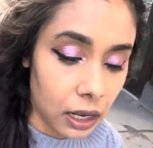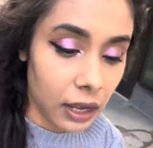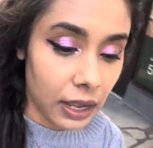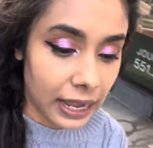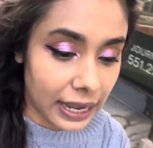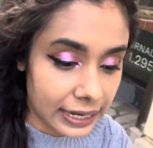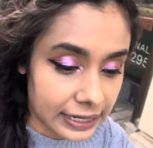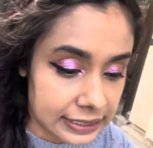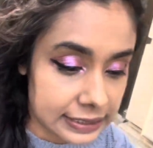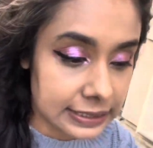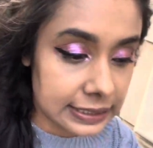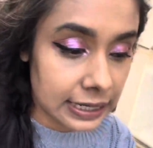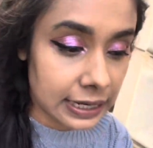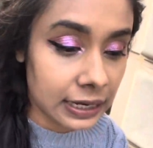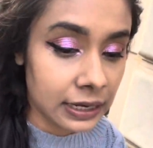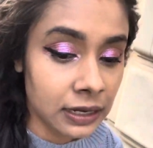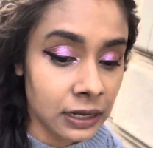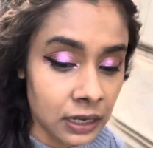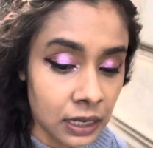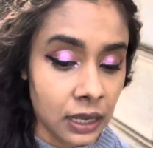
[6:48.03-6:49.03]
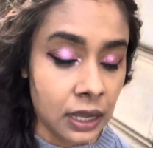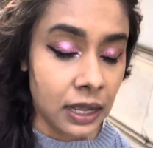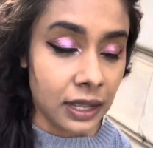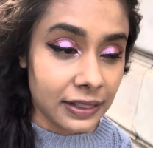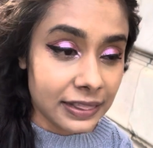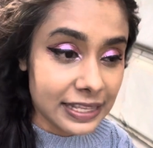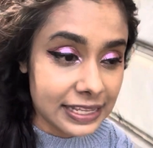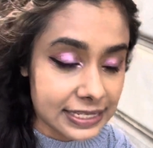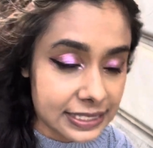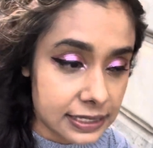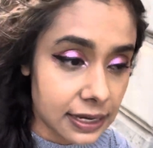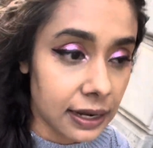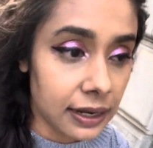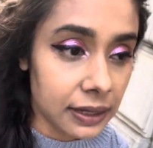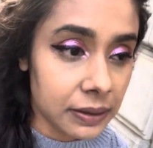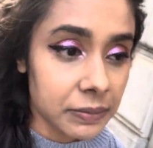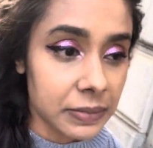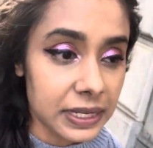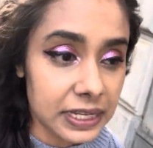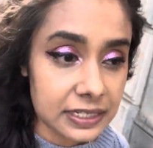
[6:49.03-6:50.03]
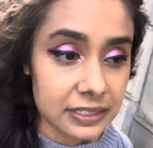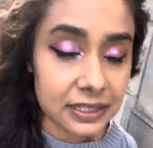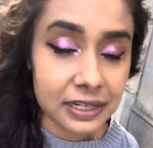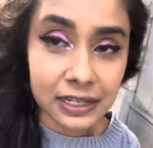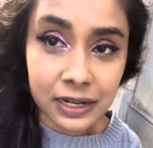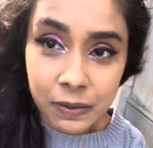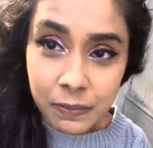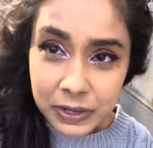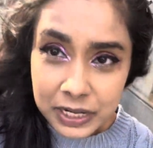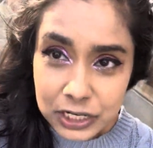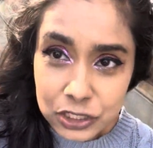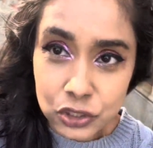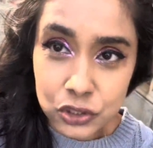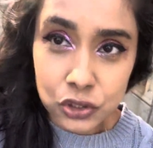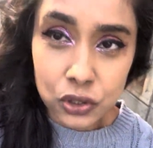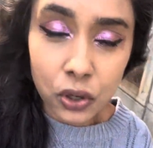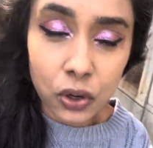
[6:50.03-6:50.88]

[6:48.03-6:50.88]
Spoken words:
And this time it's gonna be it's